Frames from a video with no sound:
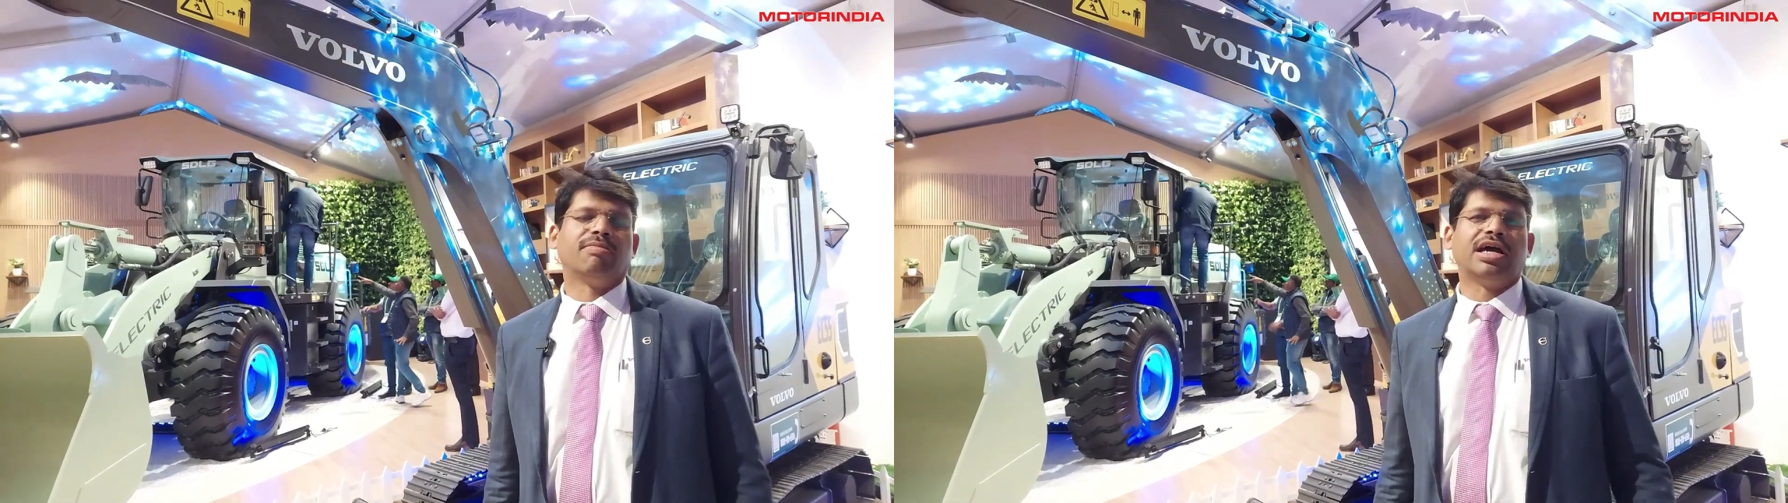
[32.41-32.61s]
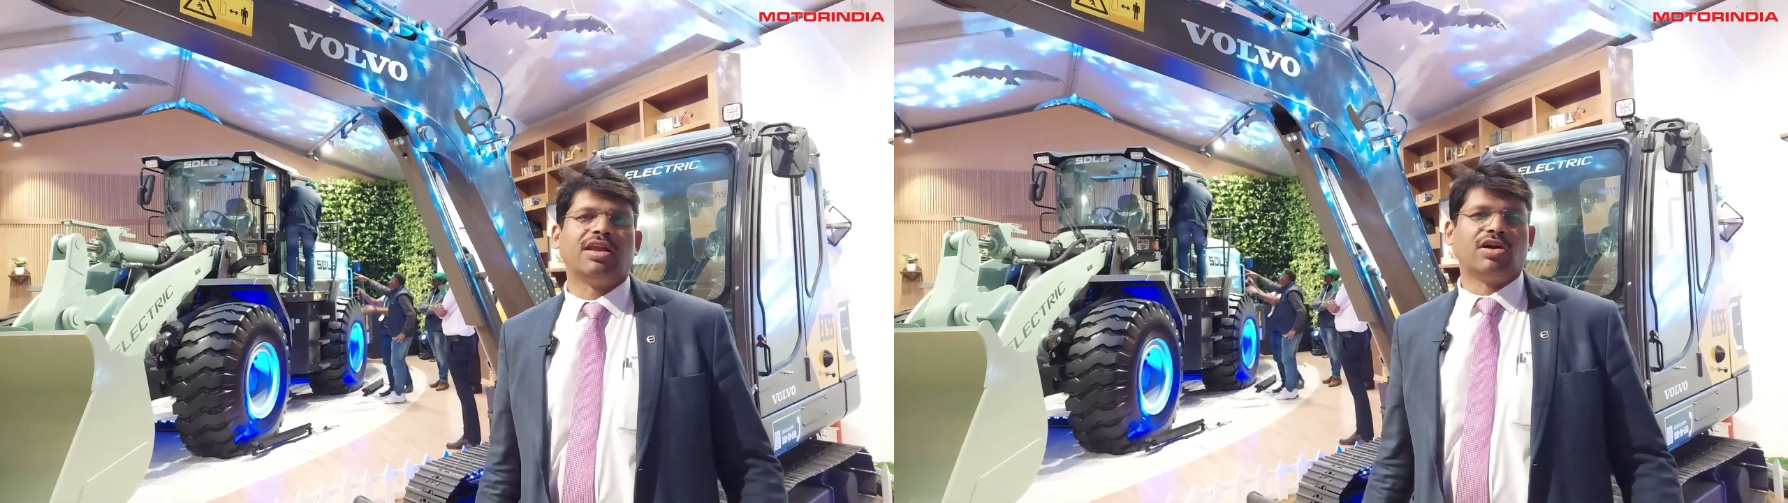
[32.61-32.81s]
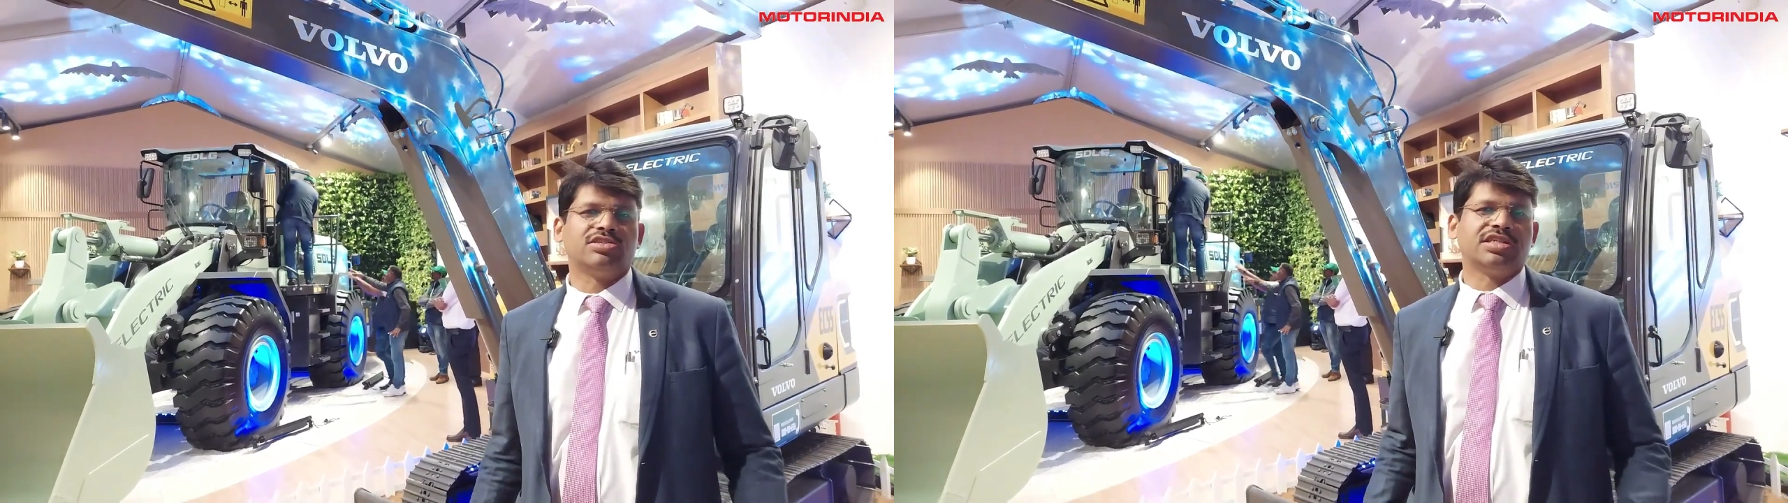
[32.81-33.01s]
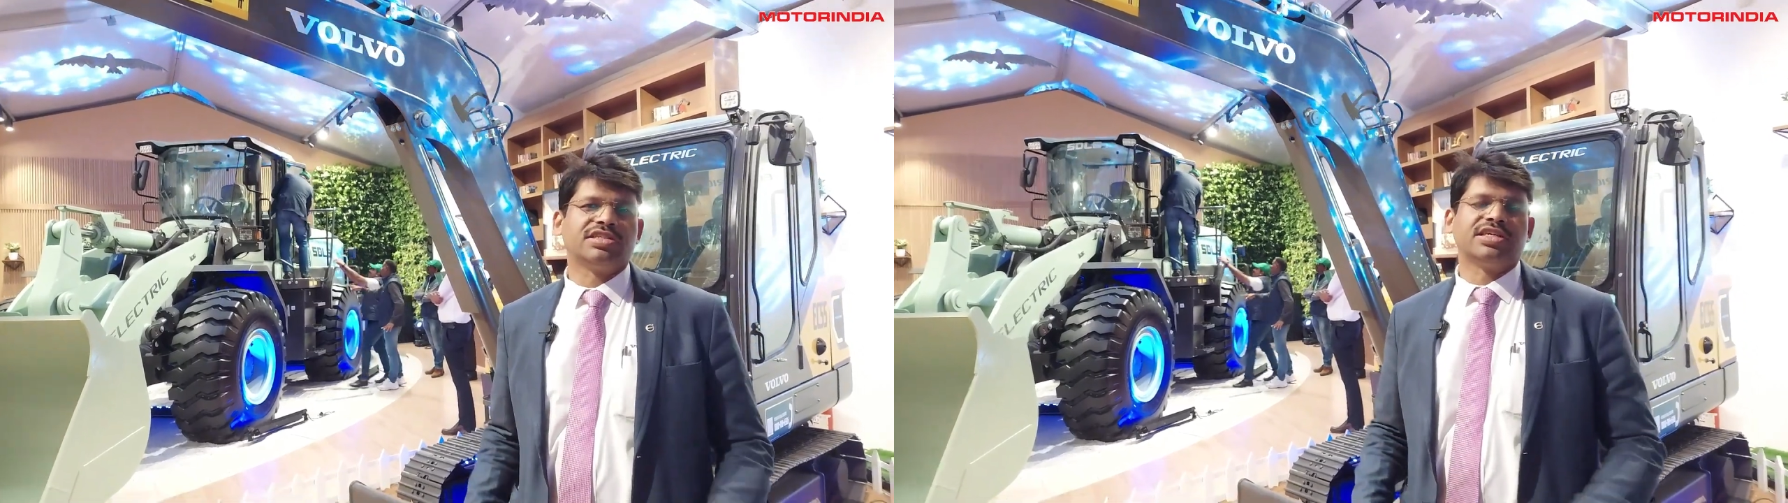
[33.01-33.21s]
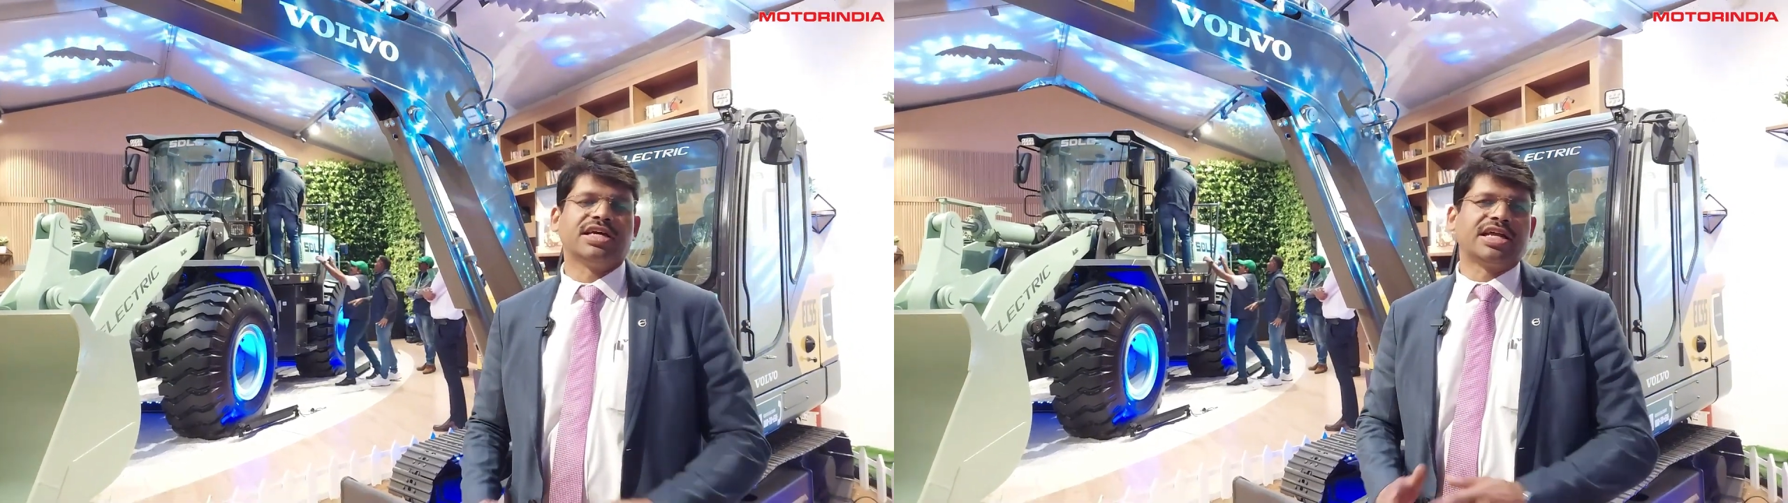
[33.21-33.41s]
by
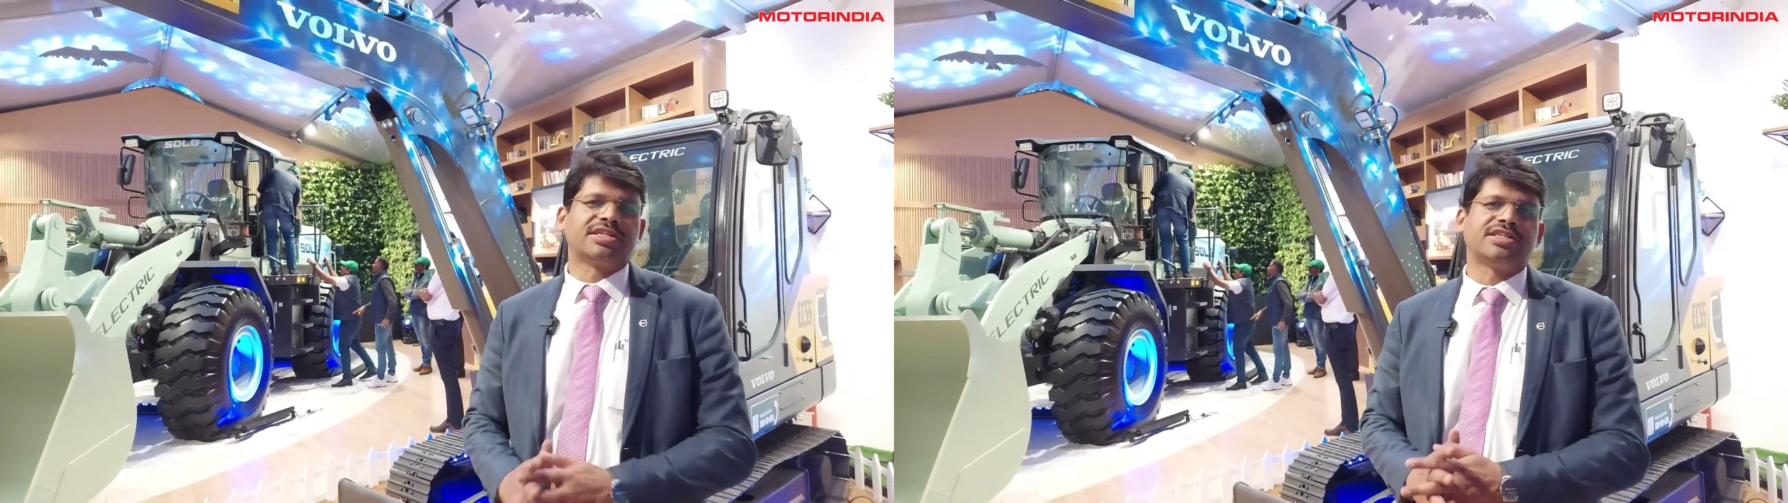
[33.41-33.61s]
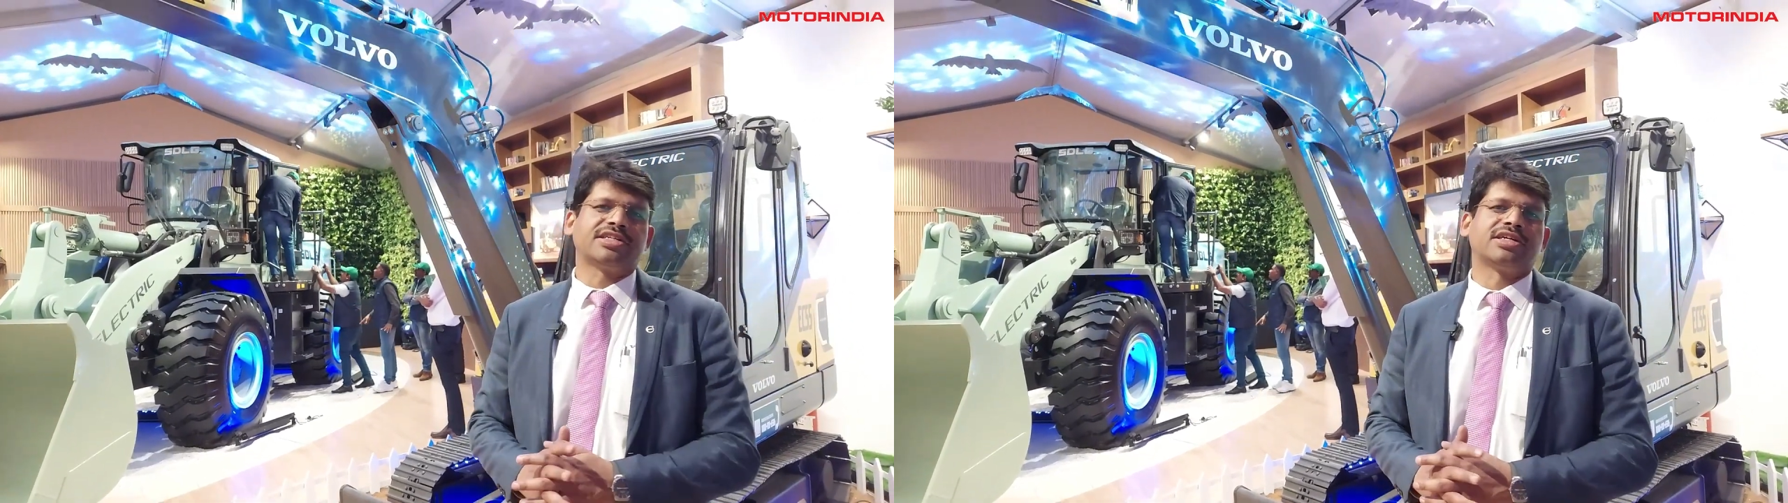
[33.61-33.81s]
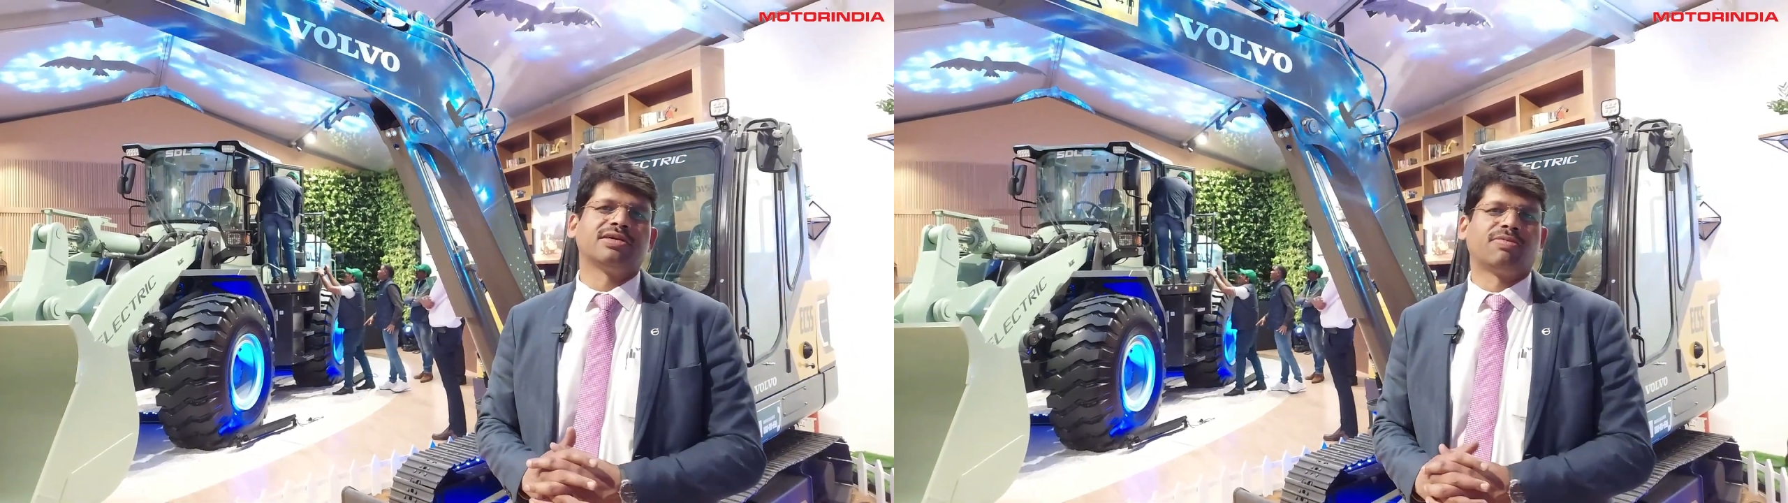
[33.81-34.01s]
launching the electric